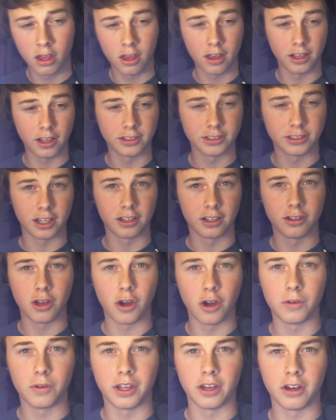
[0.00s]
He's like,
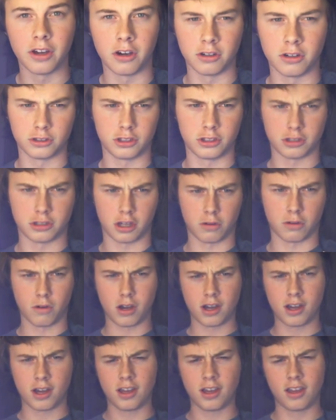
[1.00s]
no deal, and she's like,
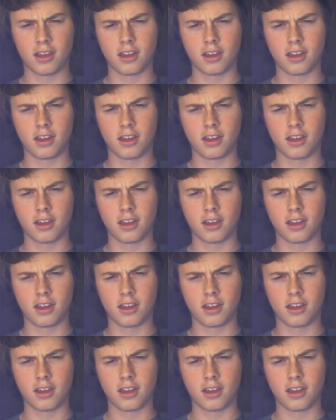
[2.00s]
what?